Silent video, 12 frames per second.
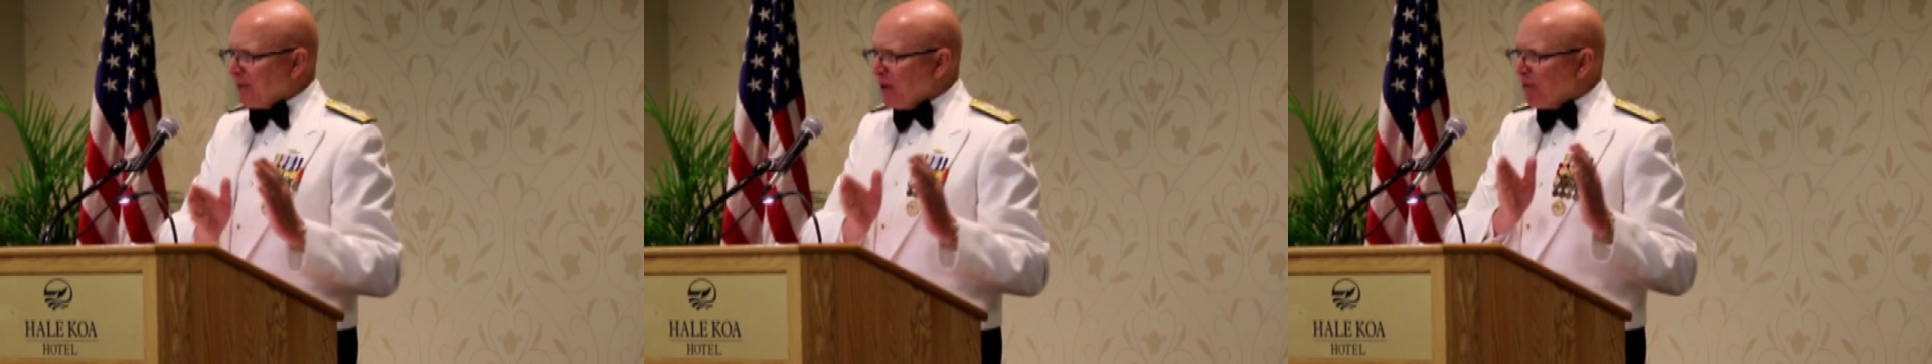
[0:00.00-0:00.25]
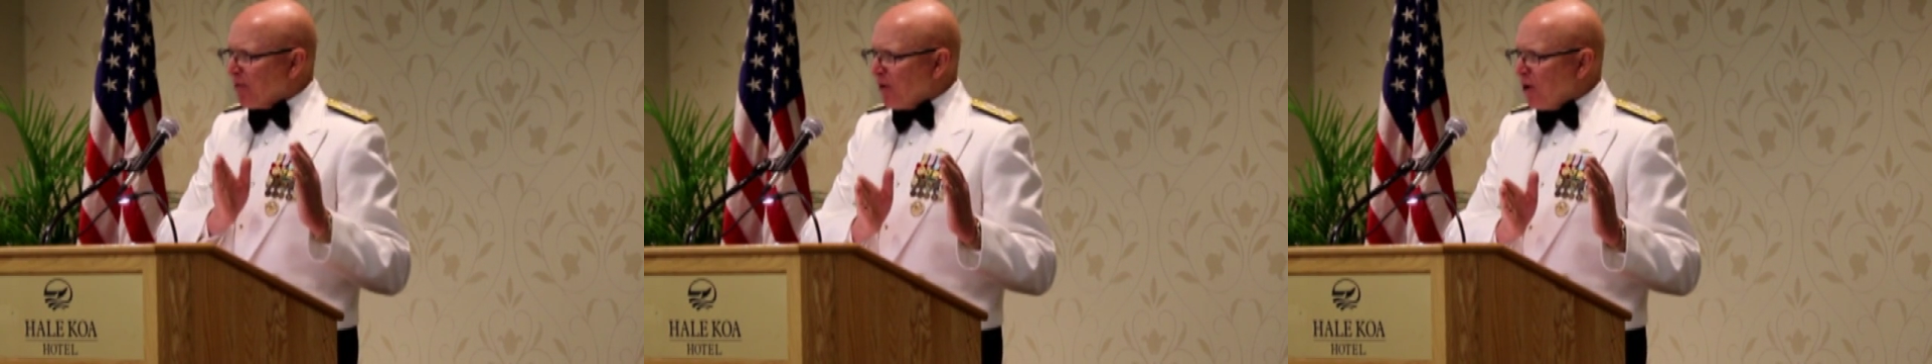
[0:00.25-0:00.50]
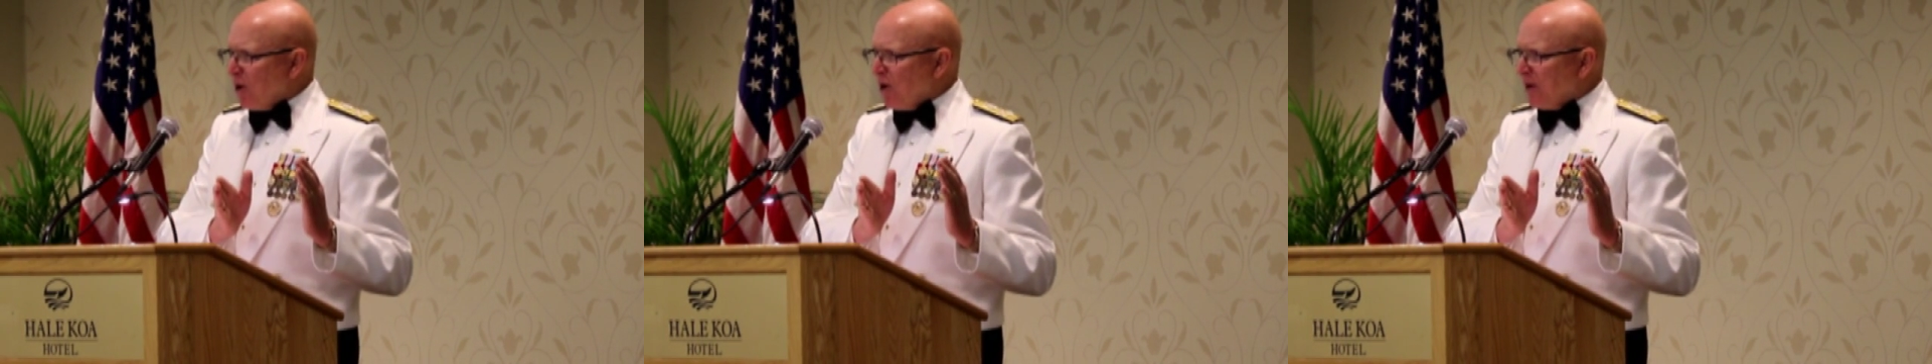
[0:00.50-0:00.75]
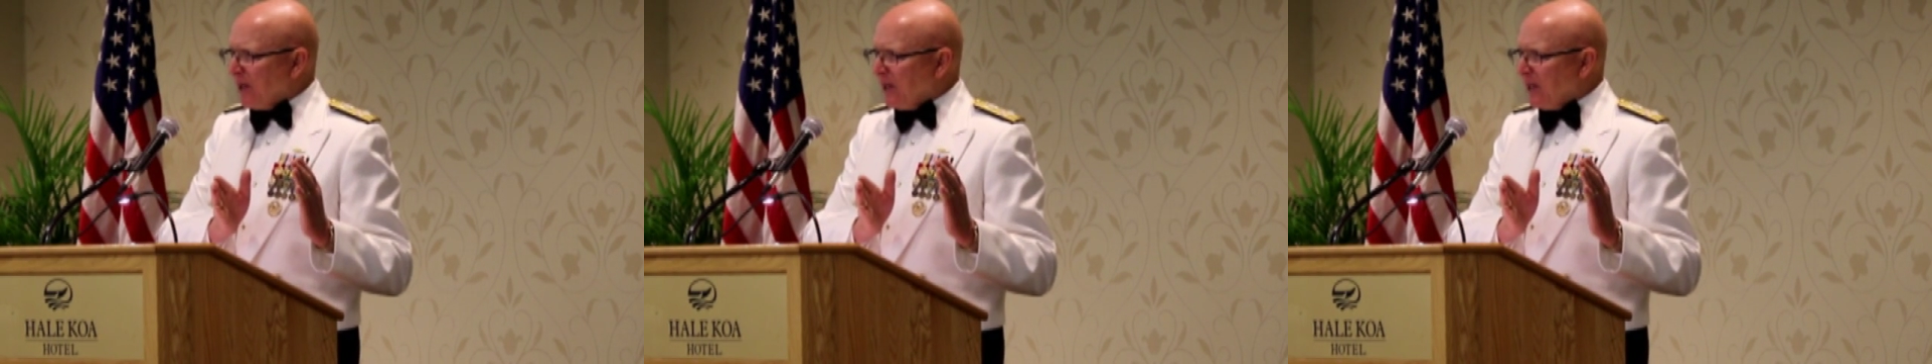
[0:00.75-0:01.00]
The
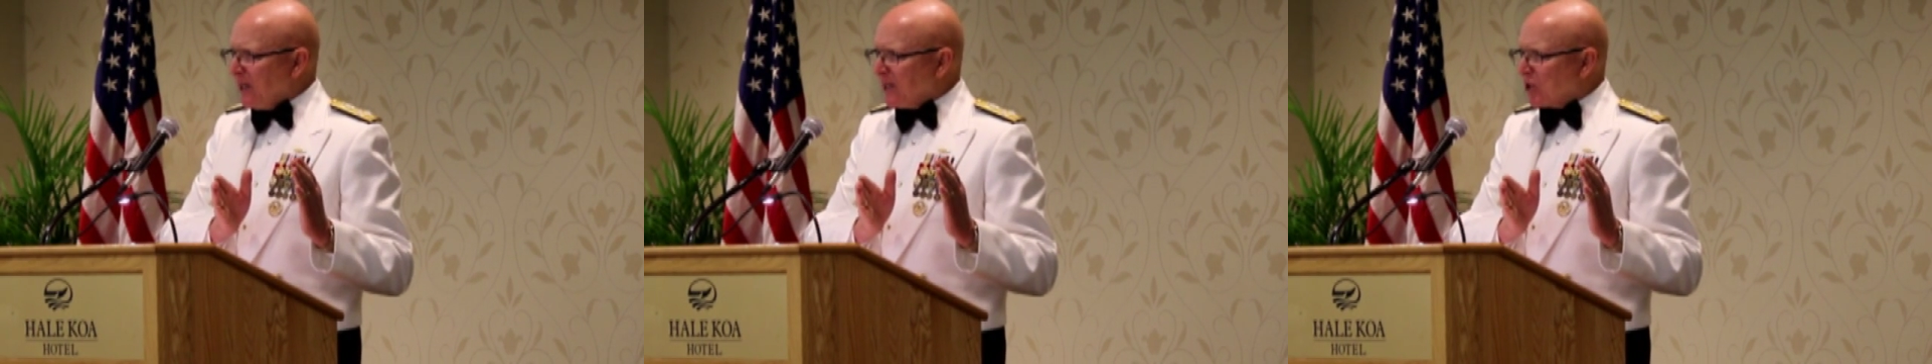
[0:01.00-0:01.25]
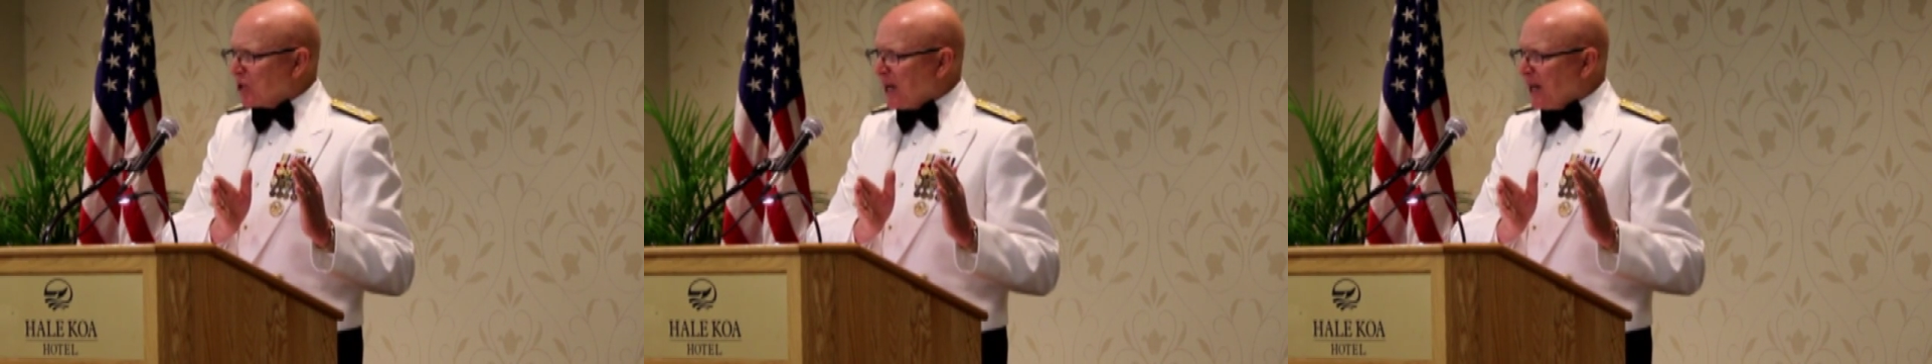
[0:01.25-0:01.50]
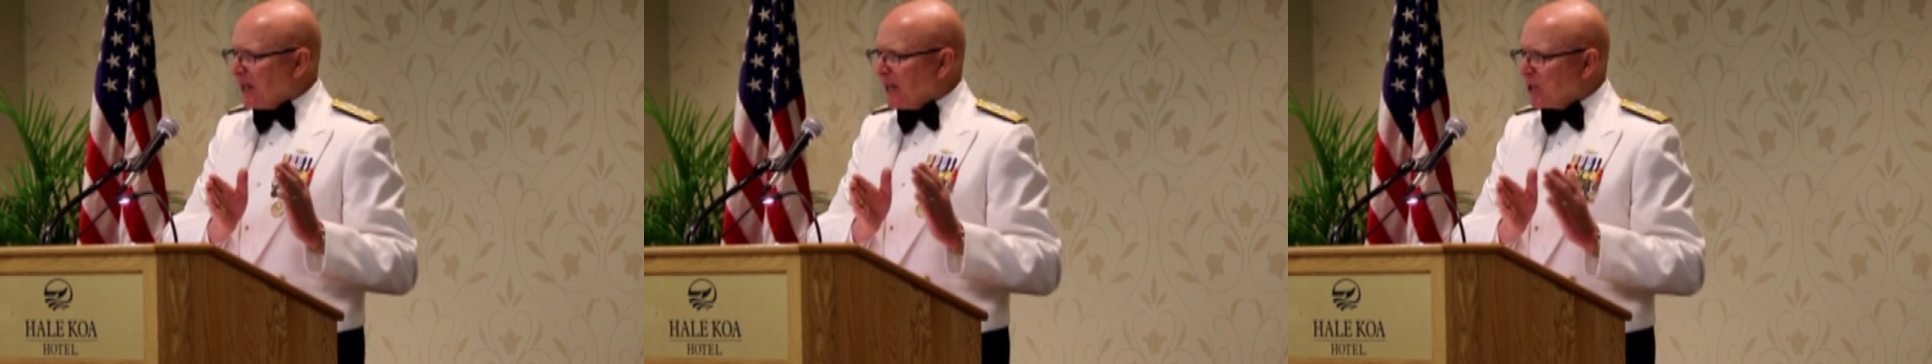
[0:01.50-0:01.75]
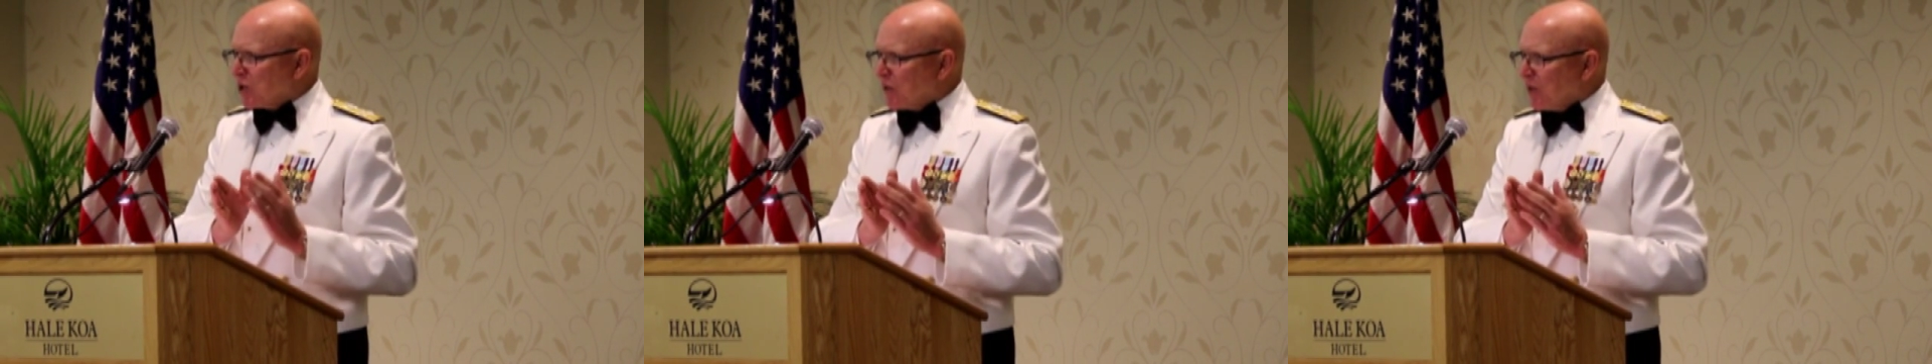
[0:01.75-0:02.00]
third inset
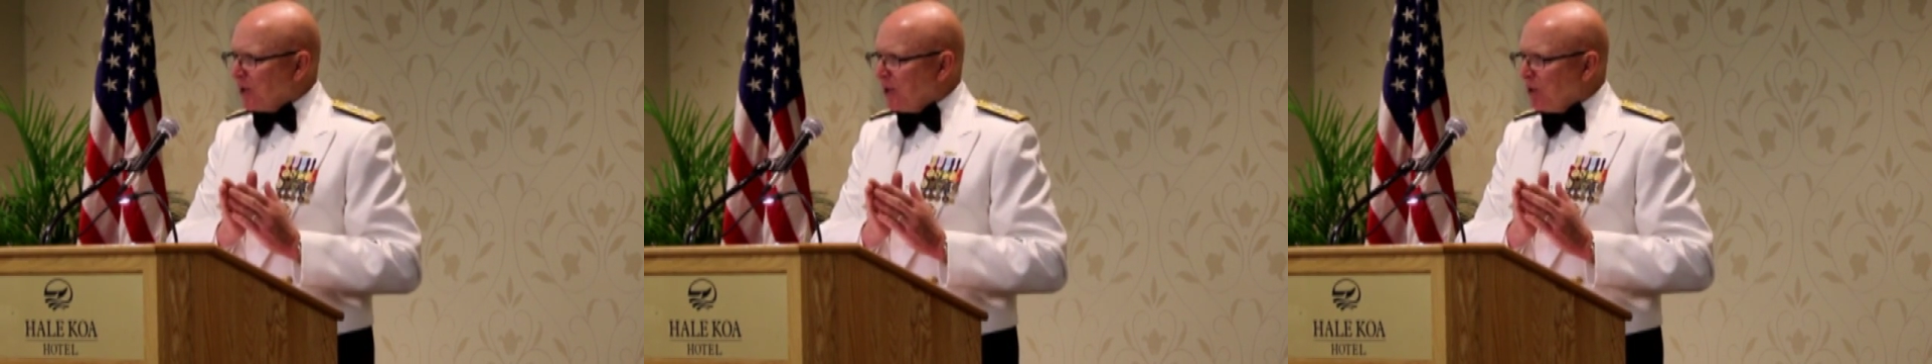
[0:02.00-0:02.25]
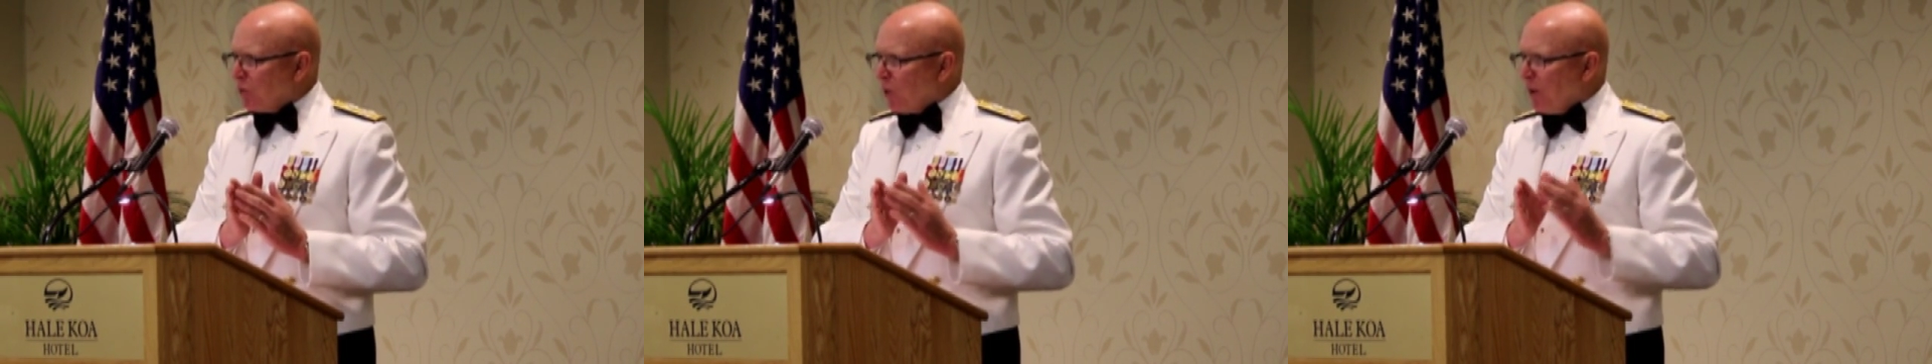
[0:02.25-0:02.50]
is the